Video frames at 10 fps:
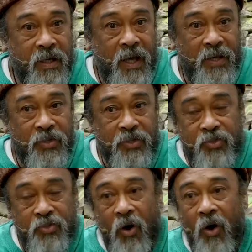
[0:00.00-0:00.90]
as a
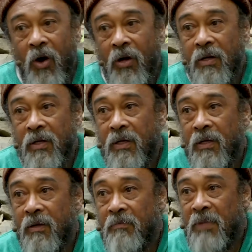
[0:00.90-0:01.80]
strong
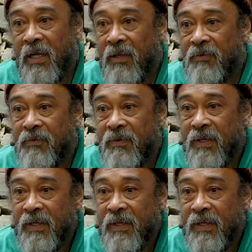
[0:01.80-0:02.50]
belief.